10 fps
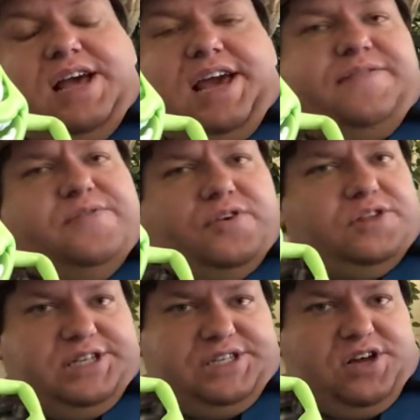If you've heard
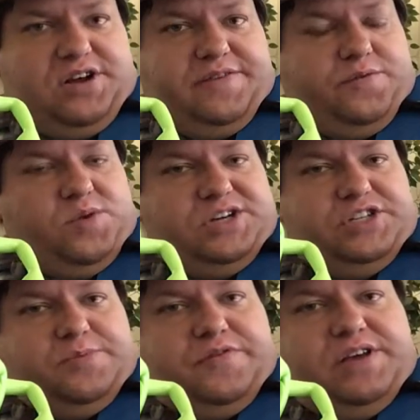the song, if you watched the
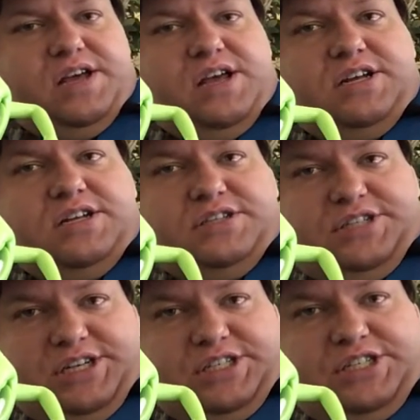movie,
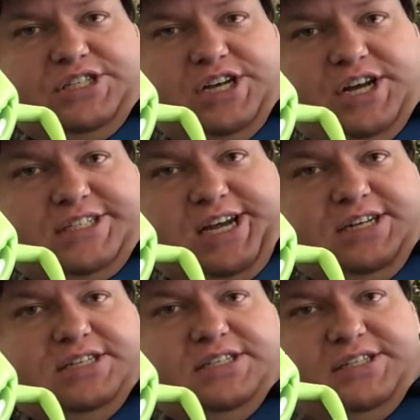da da da da
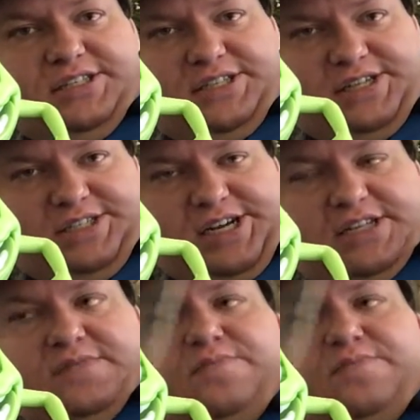da da da da.